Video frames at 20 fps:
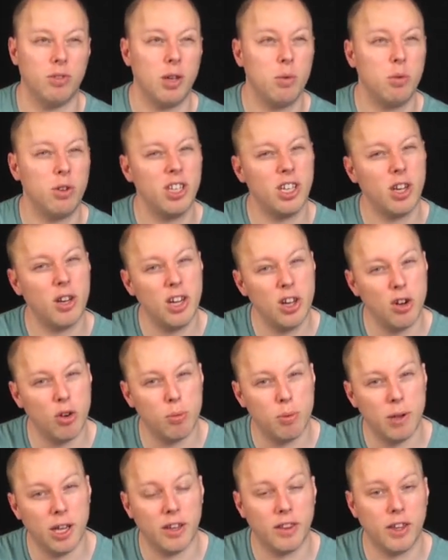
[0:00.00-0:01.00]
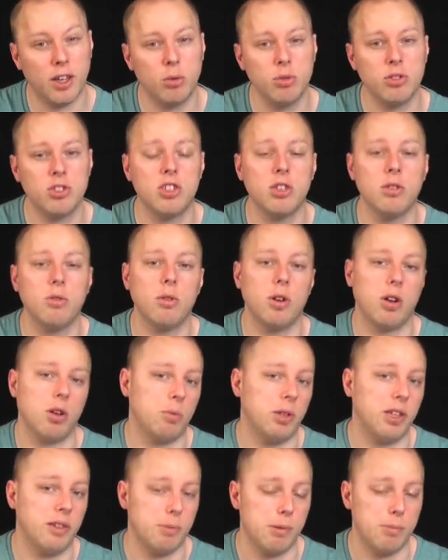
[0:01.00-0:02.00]
They want to know a little bit. They always do
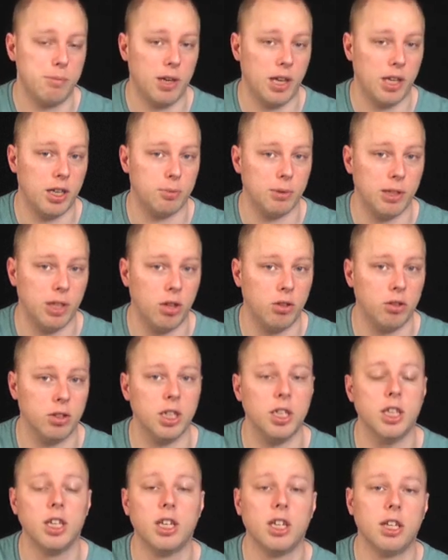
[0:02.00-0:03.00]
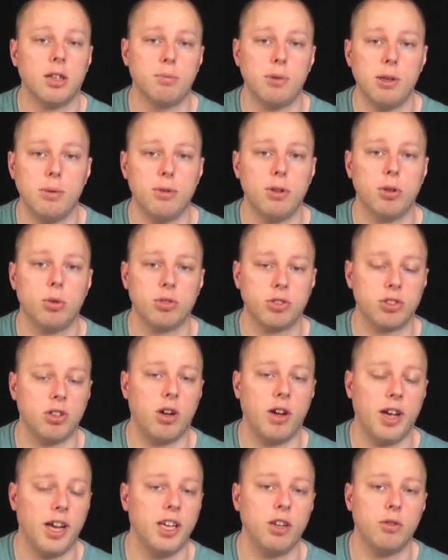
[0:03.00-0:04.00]
when they've been playing a little bit longer. People always
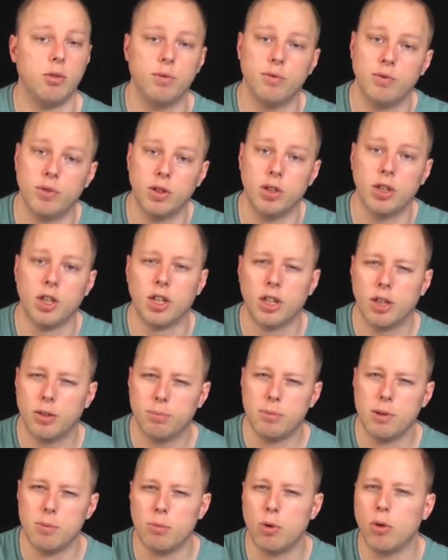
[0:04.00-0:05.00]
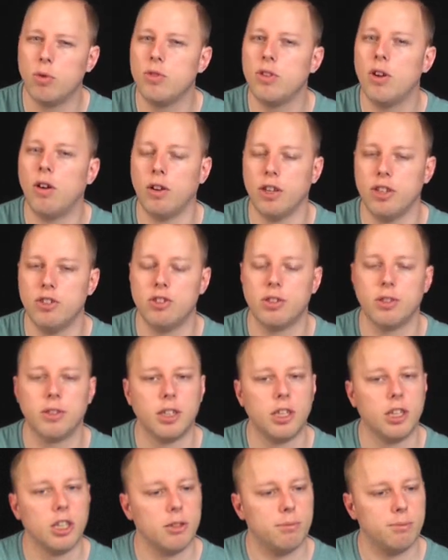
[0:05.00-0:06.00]
start hankering for a bit more knowledge.
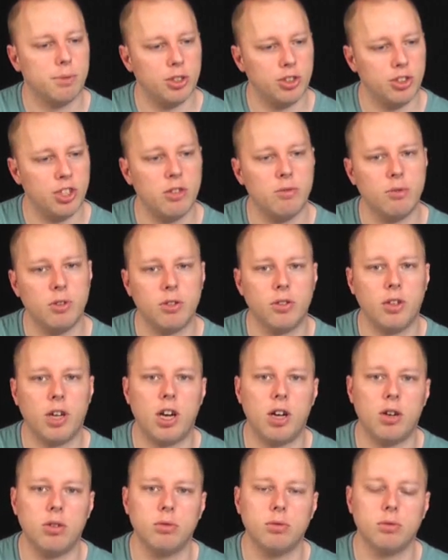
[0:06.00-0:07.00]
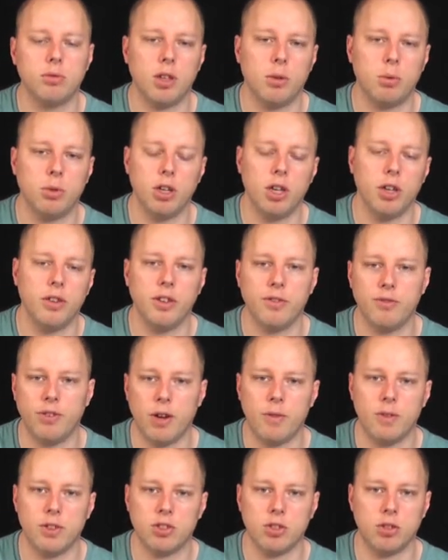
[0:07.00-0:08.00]
But generally on the whole, they want to learn their
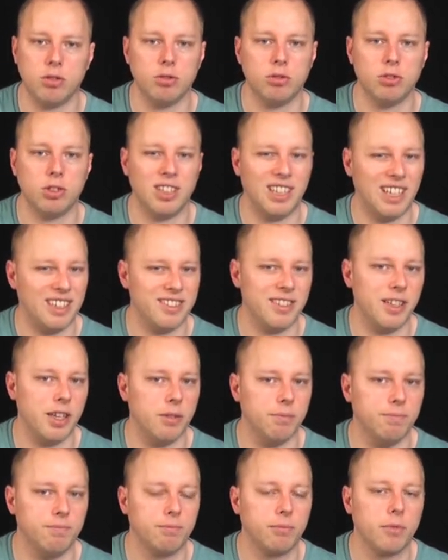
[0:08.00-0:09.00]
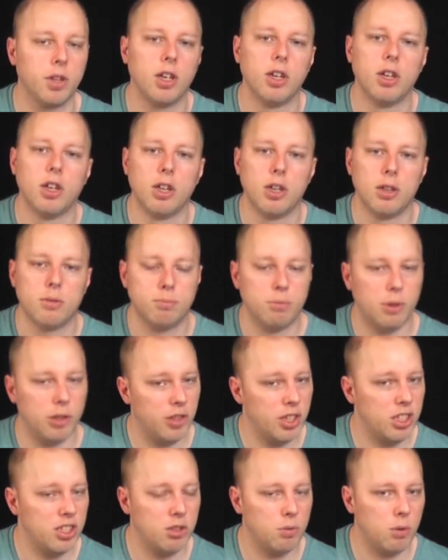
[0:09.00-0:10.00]
favourite songs, and that's it.
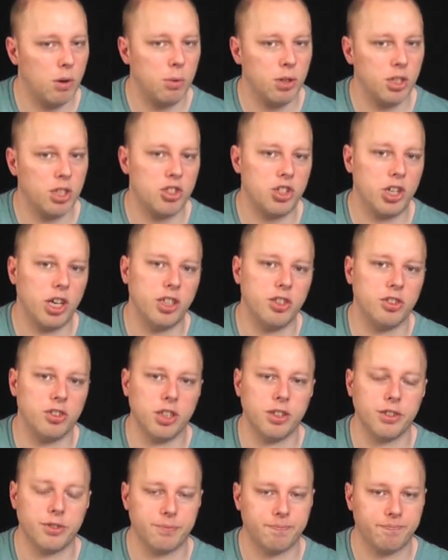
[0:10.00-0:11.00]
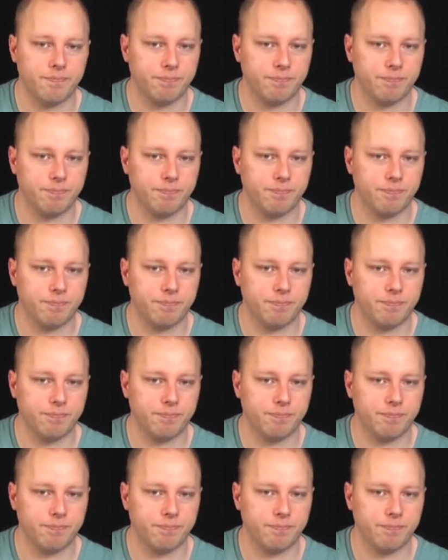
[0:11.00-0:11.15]
But this is where we're going to change this.